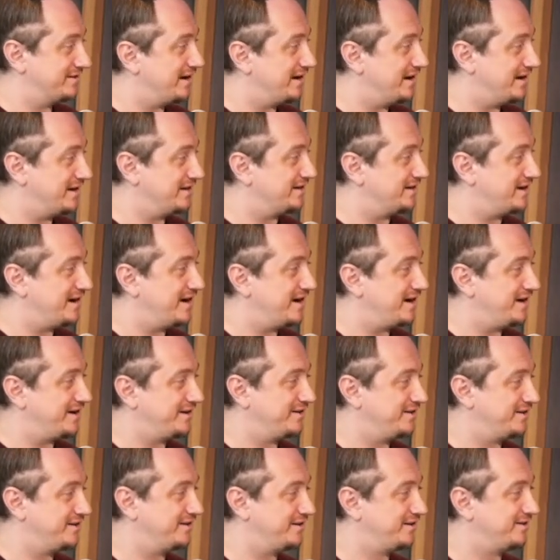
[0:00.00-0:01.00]
I I
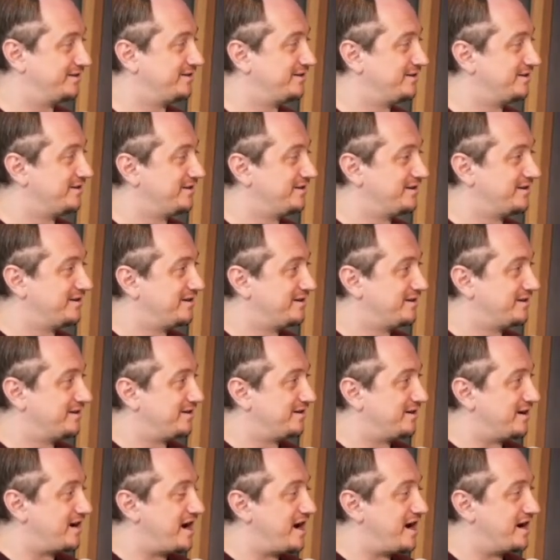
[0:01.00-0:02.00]
uh,
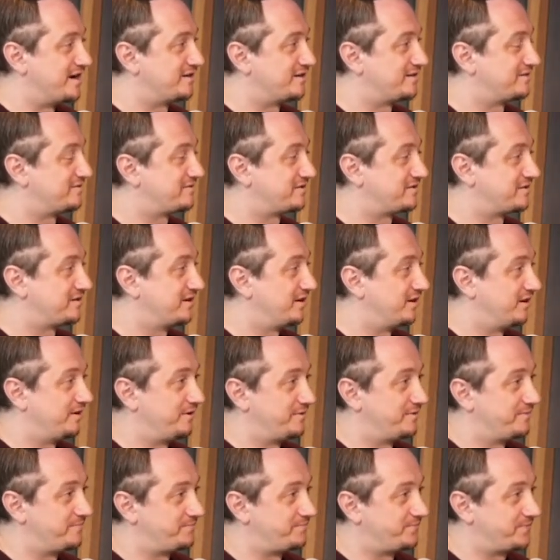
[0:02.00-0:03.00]
I
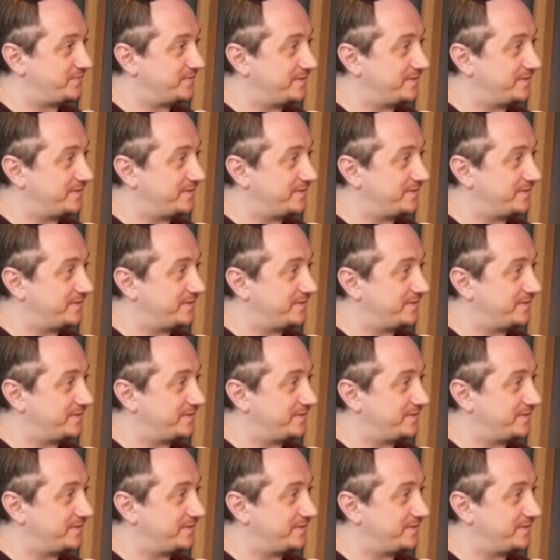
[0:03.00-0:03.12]
um,